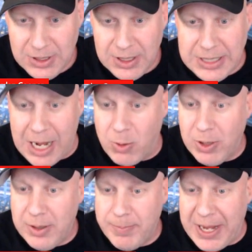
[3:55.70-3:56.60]
Now,
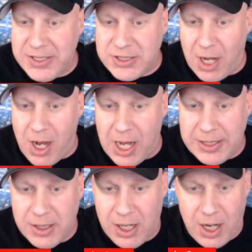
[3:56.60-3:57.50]
based
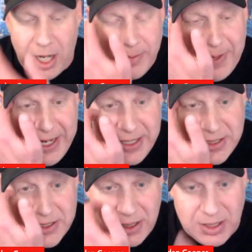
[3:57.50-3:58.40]
on
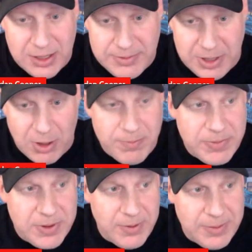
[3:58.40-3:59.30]
Unabated's,
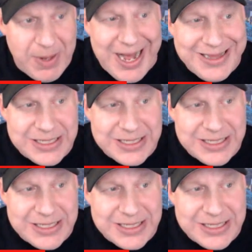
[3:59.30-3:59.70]
behind the